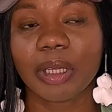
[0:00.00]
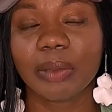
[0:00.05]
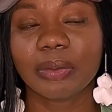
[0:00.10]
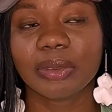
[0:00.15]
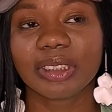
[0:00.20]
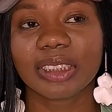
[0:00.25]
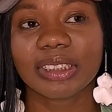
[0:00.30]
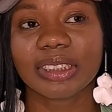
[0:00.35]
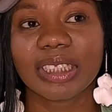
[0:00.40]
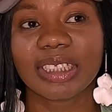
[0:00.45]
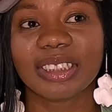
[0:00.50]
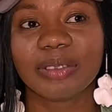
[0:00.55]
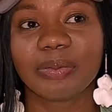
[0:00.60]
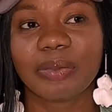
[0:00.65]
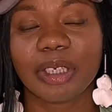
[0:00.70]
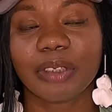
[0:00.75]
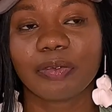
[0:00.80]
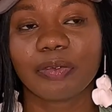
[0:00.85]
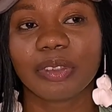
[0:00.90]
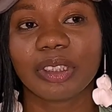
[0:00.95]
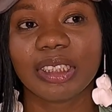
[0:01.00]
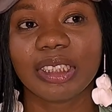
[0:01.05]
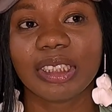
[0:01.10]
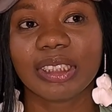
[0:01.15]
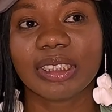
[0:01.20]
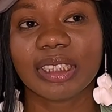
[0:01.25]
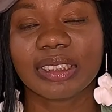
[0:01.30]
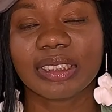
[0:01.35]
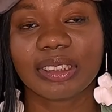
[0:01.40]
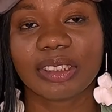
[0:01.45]
Bible says there is bread for the
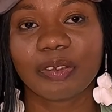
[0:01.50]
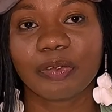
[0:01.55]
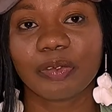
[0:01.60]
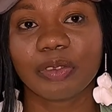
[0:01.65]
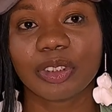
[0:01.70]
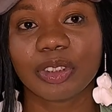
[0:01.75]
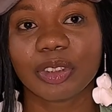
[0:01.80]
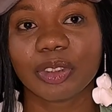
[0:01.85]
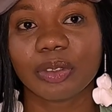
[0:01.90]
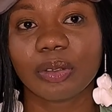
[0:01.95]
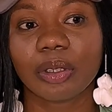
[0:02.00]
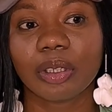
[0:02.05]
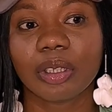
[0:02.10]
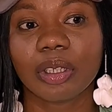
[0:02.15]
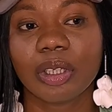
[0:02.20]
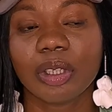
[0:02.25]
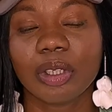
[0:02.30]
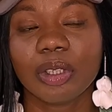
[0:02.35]
eater, seed for the sower.